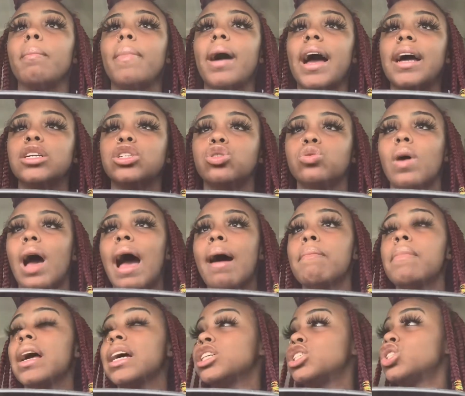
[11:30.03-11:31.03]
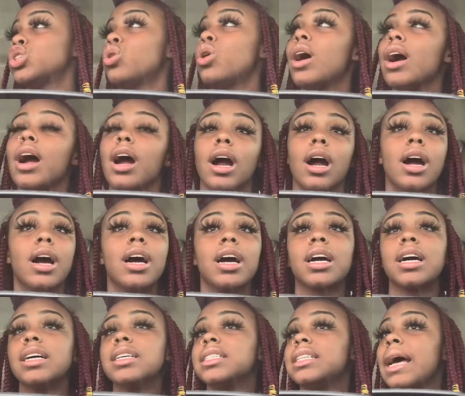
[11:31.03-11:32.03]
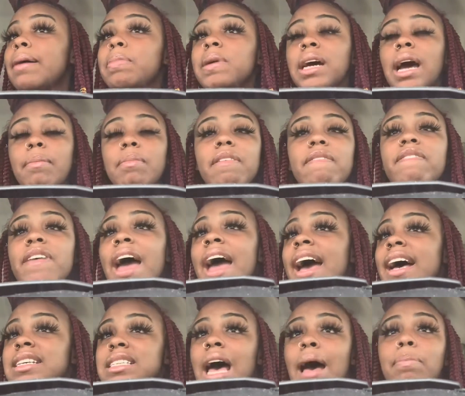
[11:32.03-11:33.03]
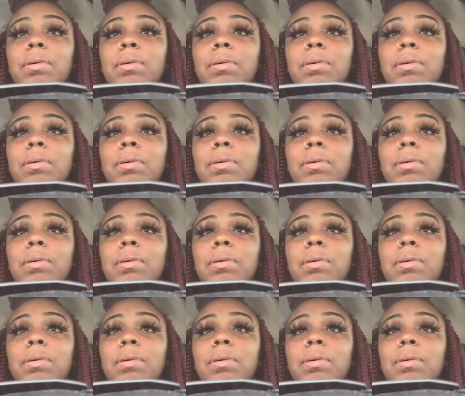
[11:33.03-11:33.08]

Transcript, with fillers: Mind you, I made sure because they be coming fast.